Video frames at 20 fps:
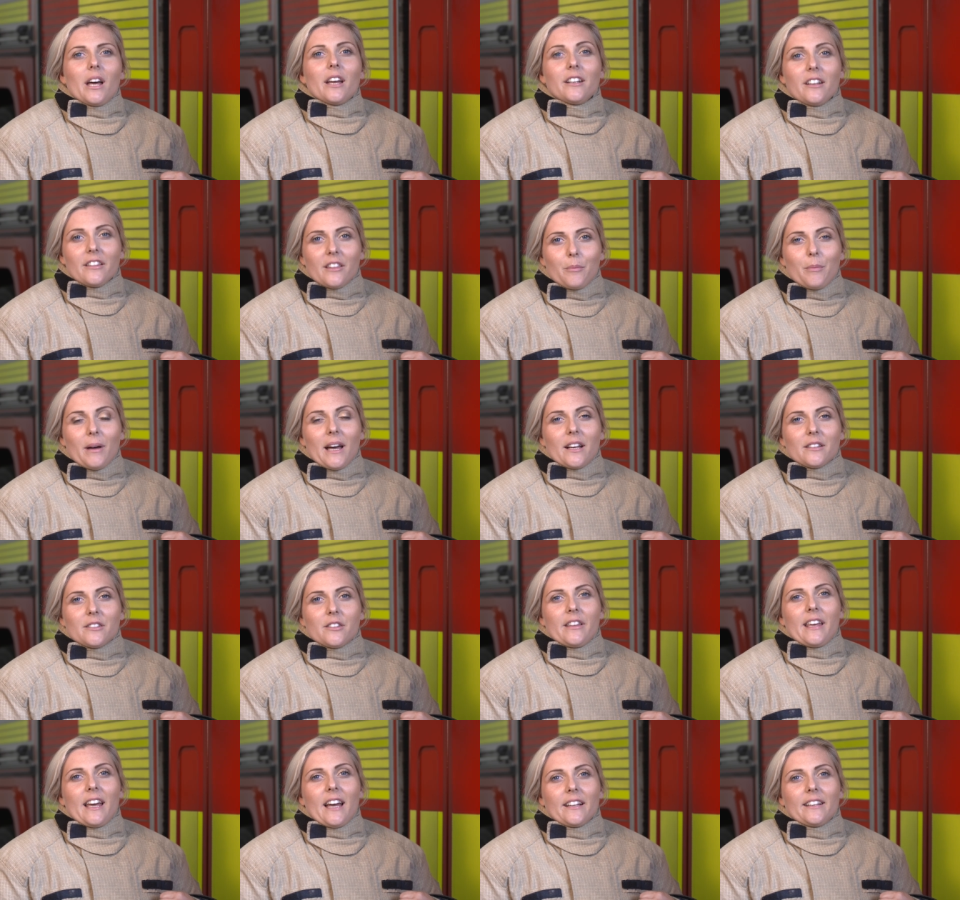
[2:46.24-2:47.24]
Another part
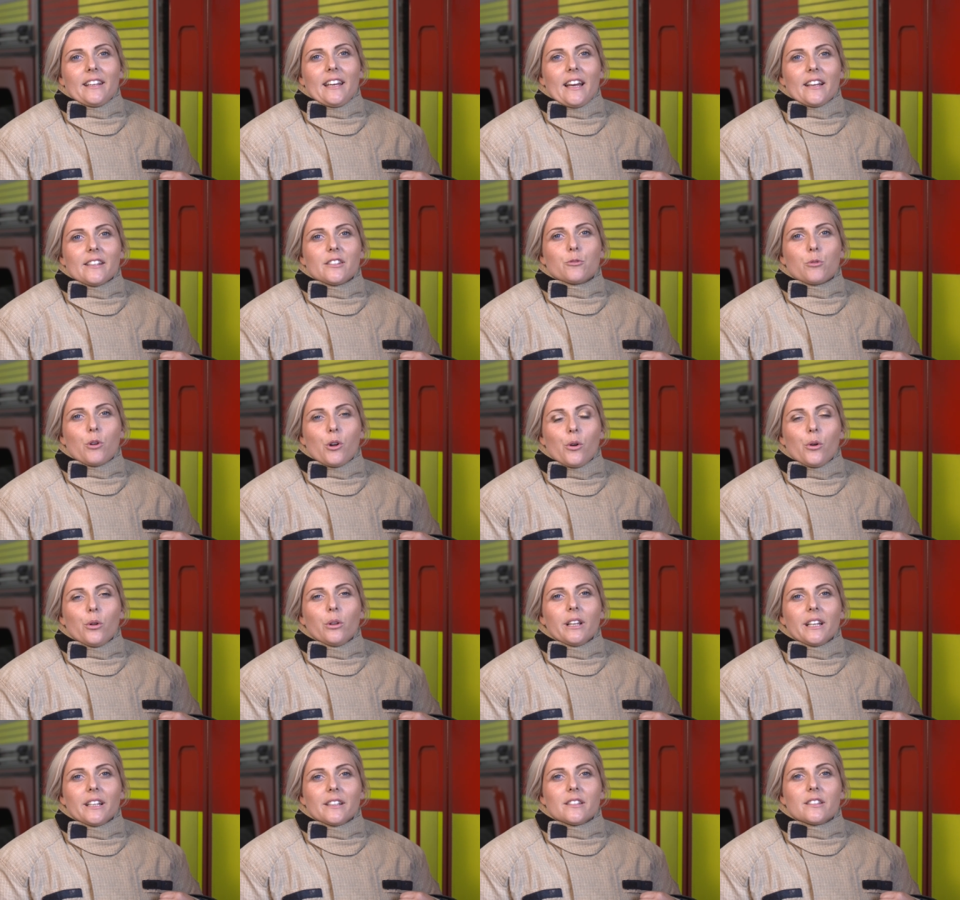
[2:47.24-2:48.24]
of the RDS
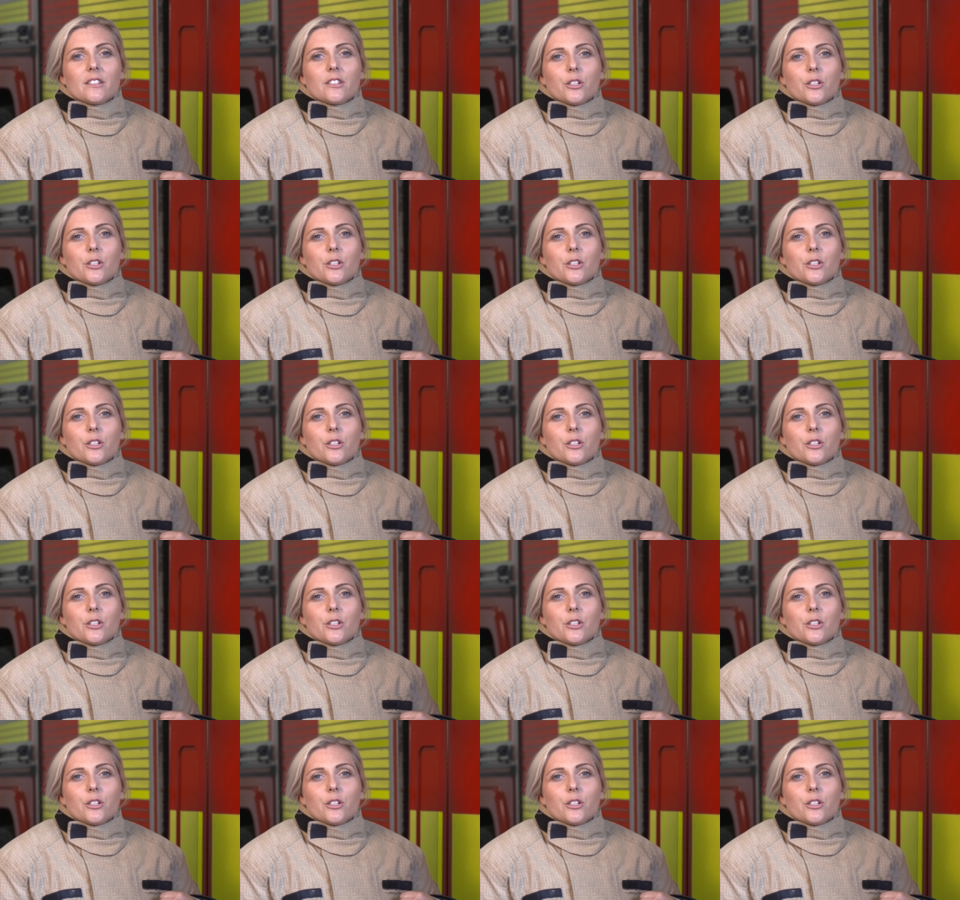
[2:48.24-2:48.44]
role is